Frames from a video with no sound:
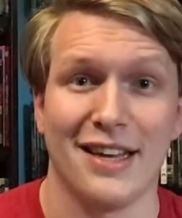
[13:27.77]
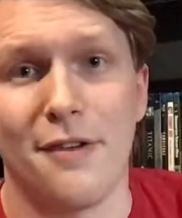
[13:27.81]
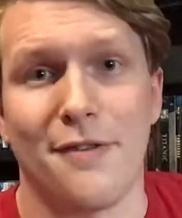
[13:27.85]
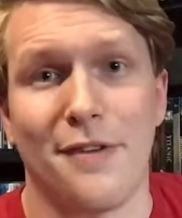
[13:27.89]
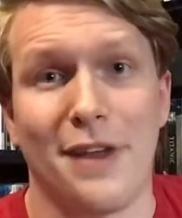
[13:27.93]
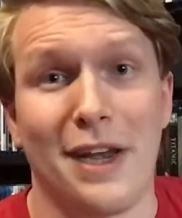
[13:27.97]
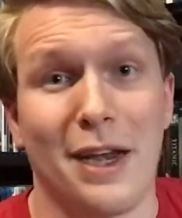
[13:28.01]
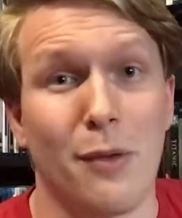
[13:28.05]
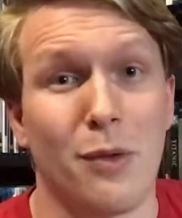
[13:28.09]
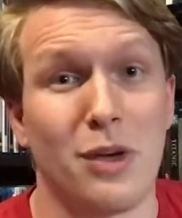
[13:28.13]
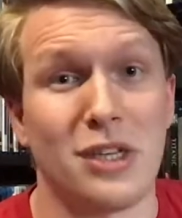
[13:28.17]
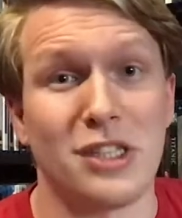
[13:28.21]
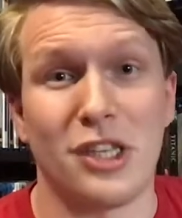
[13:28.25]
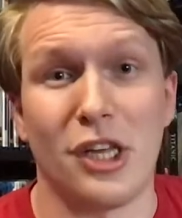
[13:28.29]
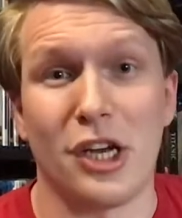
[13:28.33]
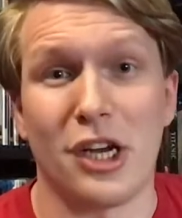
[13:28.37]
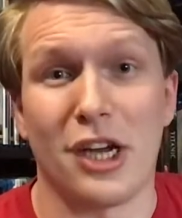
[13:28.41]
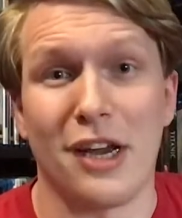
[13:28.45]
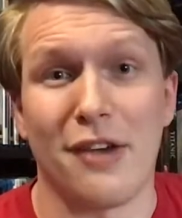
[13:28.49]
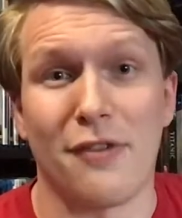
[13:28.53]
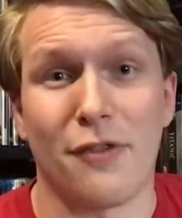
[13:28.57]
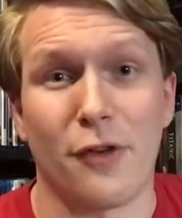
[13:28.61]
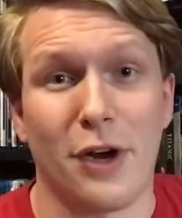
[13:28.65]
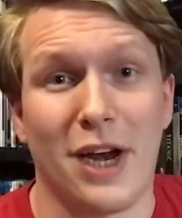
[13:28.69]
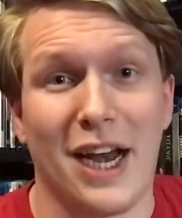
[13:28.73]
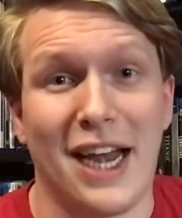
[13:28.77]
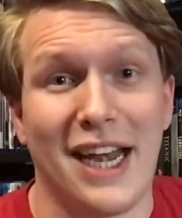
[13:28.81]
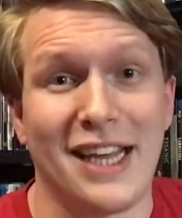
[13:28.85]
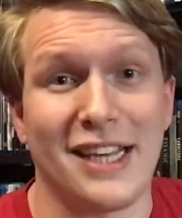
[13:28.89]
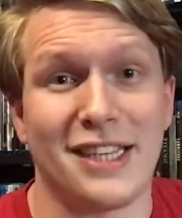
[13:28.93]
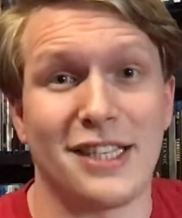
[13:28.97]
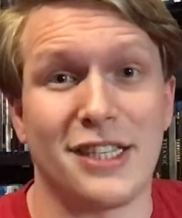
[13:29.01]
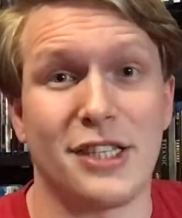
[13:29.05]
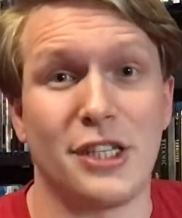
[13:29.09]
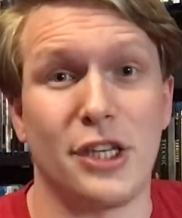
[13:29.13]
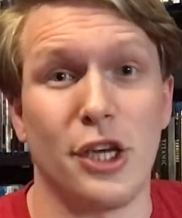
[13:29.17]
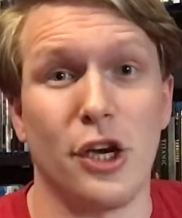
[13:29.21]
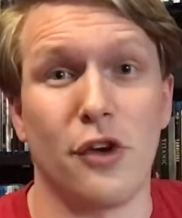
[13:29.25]
If anyone's looking for any
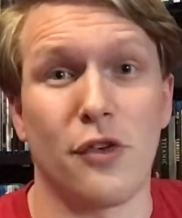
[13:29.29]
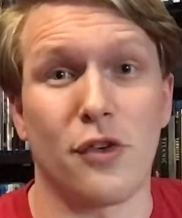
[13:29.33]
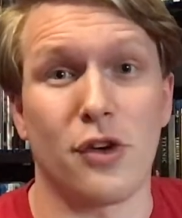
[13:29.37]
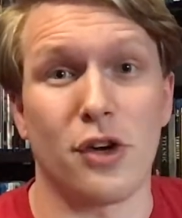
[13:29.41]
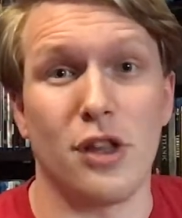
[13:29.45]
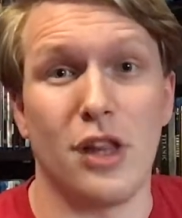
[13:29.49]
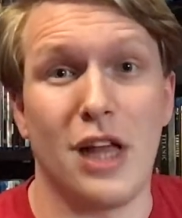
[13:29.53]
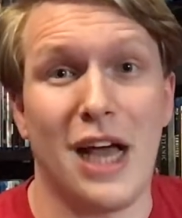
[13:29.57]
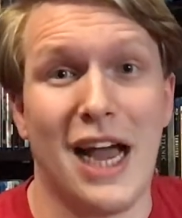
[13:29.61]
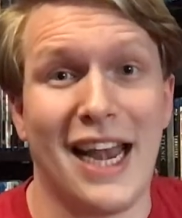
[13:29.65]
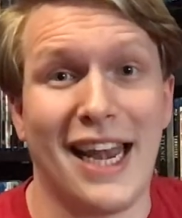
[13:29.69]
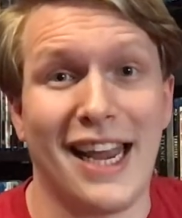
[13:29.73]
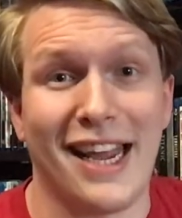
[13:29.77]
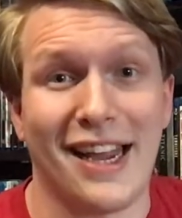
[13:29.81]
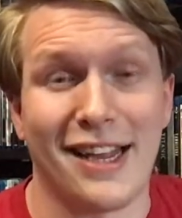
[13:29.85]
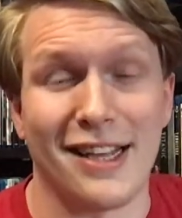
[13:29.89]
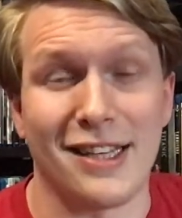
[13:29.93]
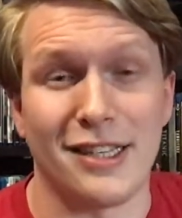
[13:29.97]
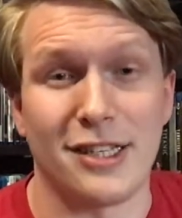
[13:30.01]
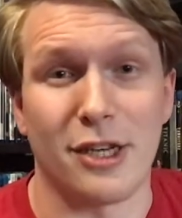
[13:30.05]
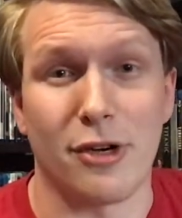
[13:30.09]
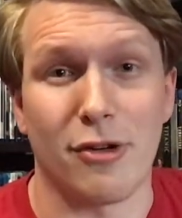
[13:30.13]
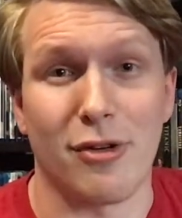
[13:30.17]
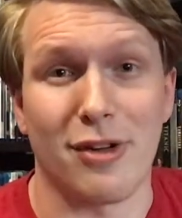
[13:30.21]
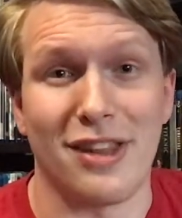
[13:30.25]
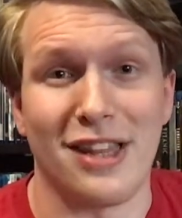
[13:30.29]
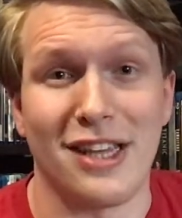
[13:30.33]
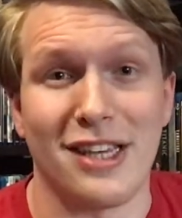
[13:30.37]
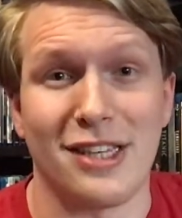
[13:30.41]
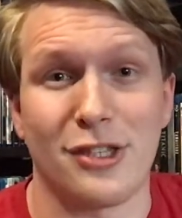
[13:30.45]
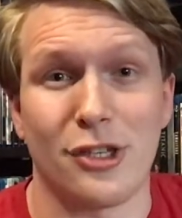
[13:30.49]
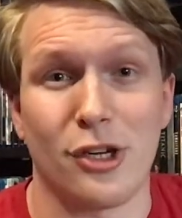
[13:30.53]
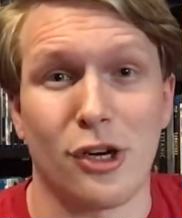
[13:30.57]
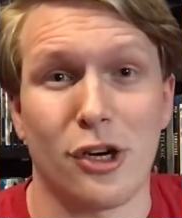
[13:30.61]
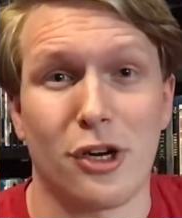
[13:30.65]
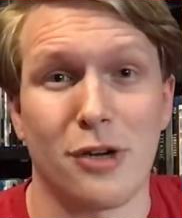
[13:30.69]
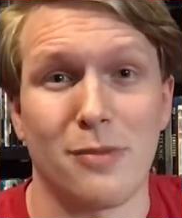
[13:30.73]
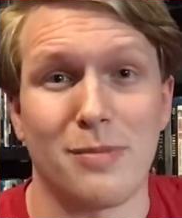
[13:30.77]
silver lining considering these
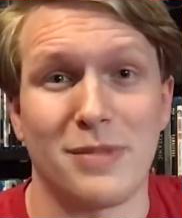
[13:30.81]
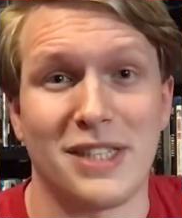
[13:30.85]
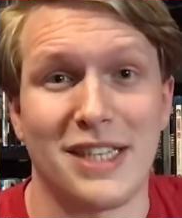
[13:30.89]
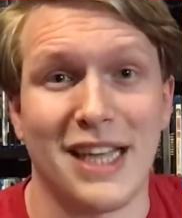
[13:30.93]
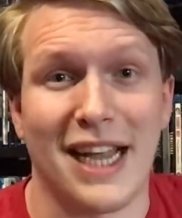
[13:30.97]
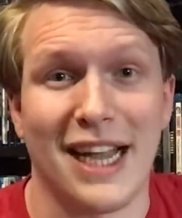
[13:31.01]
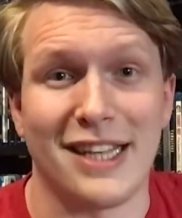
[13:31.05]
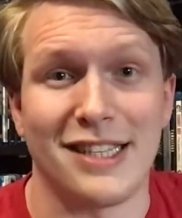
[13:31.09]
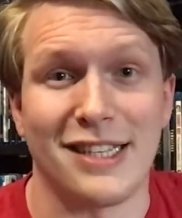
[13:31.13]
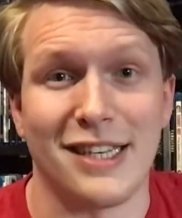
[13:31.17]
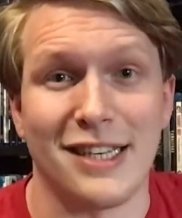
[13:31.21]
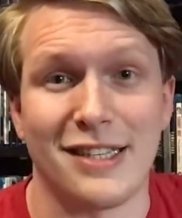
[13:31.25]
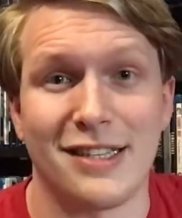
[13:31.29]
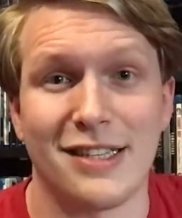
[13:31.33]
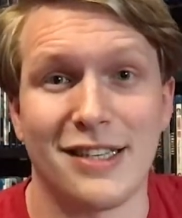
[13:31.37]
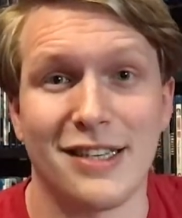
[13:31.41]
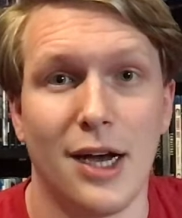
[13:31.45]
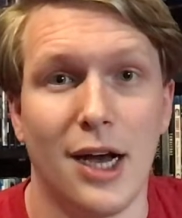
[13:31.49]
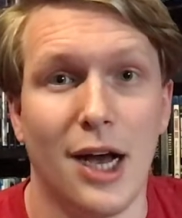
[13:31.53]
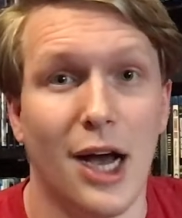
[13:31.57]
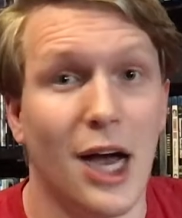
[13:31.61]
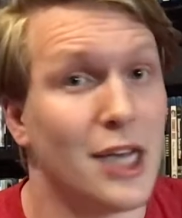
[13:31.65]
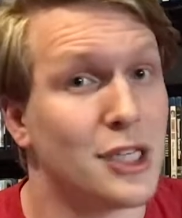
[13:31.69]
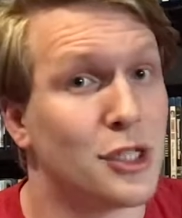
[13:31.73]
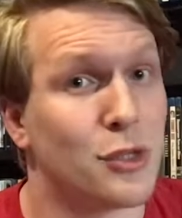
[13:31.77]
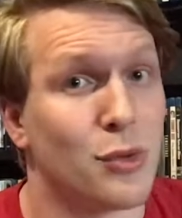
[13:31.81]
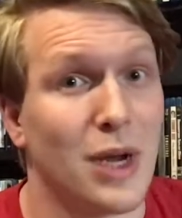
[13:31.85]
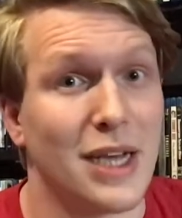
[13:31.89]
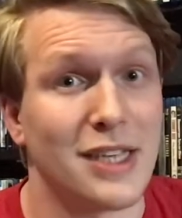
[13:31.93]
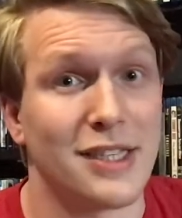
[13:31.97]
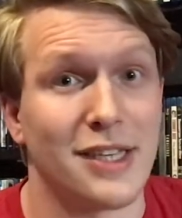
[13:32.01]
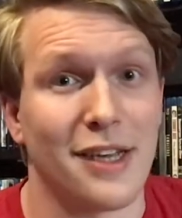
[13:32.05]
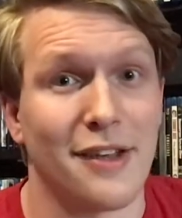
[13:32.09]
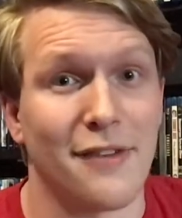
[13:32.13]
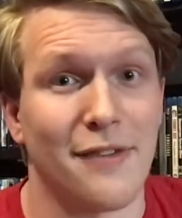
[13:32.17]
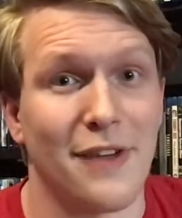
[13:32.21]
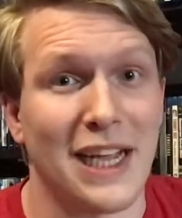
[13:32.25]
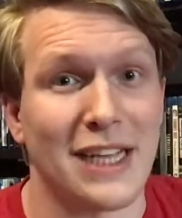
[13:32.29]
circumstances, us
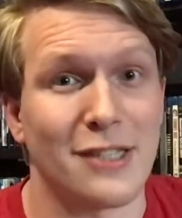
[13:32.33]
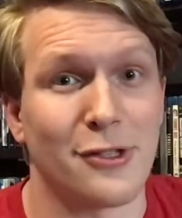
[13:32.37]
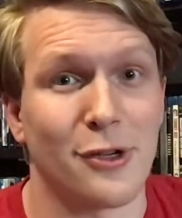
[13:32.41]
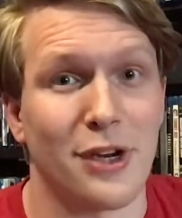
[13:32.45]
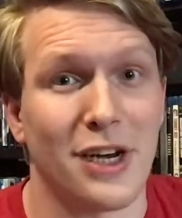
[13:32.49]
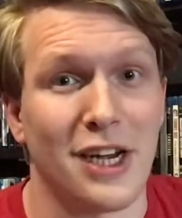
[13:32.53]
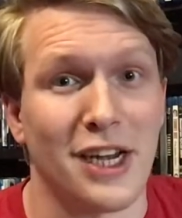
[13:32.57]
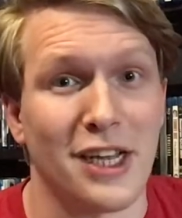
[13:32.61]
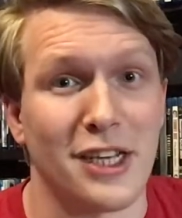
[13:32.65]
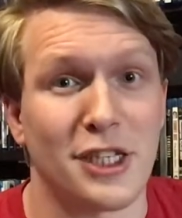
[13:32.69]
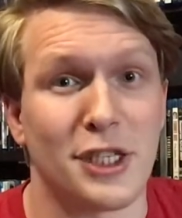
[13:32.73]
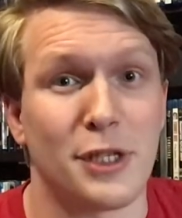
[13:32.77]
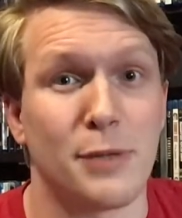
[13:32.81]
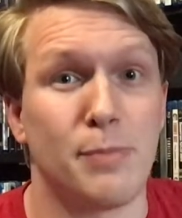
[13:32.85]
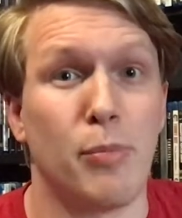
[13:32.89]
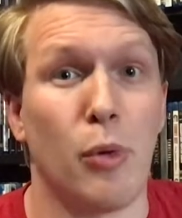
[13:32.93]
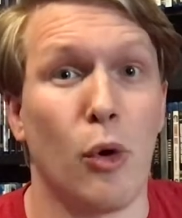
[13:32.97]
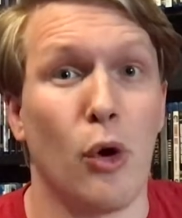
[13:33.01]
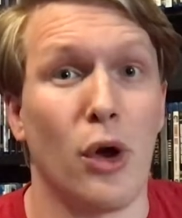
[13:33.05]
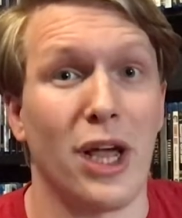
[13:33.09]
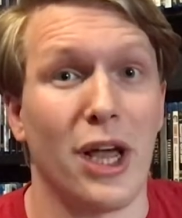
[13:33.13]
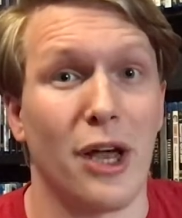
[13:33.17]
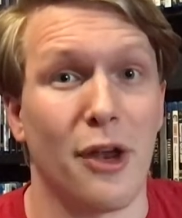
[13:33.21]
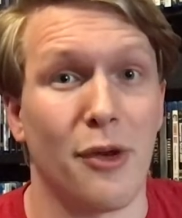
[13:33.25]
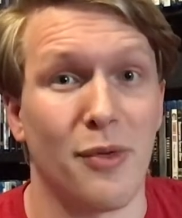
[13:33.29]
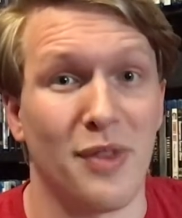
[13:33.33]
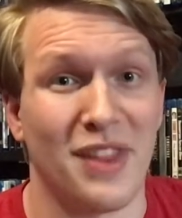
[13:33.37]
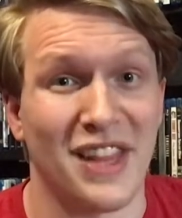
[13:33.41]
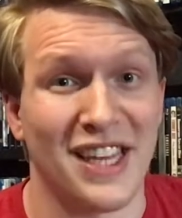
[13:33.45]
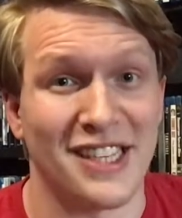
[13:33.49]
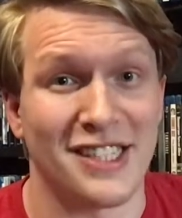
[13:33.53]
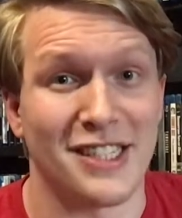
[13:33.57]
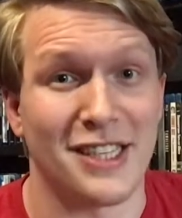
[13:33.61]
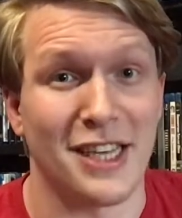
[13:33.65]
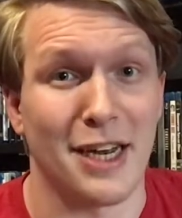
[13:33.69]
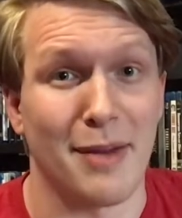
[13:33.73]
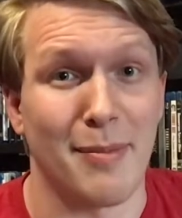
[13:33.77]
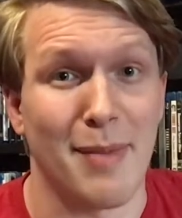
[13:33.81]
wrestling fans are getting spoiled with these
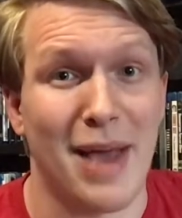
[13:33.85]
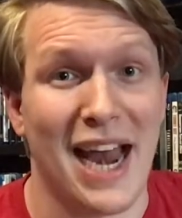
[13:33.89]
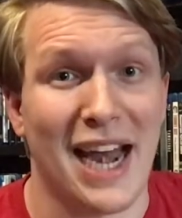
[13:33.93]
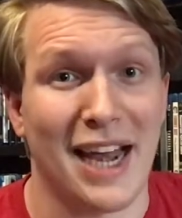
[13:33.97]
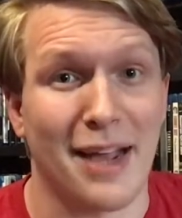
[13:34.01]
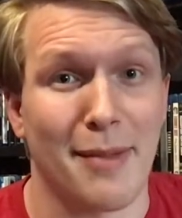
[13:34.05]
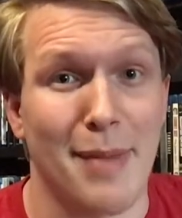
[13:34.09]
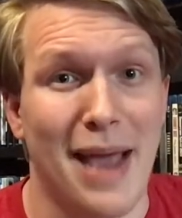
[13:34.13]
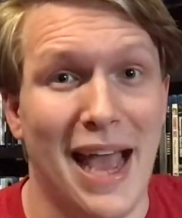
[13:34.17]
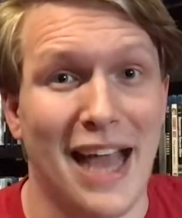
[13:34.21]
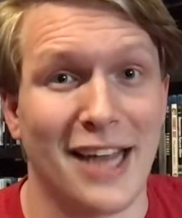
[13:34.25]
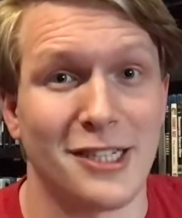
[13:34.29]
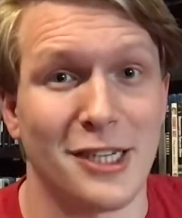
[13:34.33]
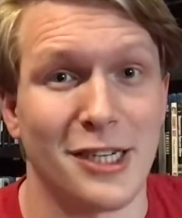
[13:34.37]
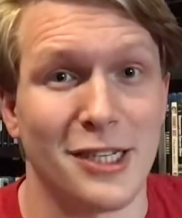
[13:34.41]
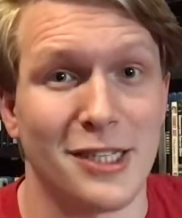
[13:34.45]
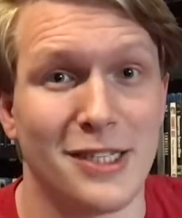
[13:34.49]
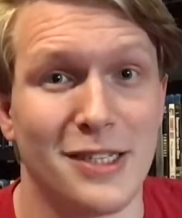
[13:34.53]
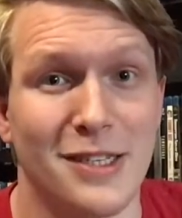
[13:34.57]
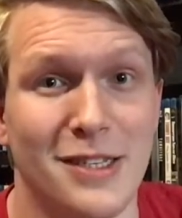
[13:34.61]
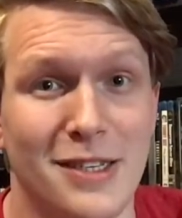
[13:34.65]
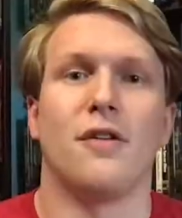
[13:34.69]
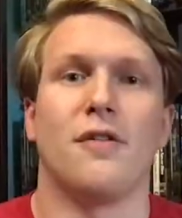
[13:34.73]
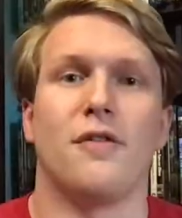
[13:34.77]
cinematic matches.